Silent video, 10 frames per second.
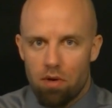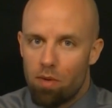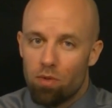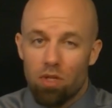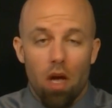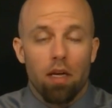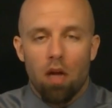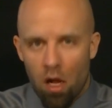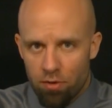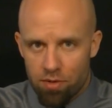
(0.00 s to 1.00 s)
All right, we're talking
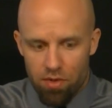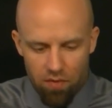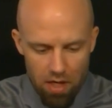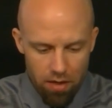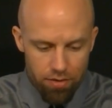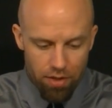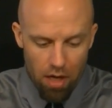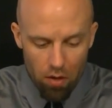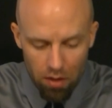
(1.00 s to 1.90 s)
hundreds of years ago.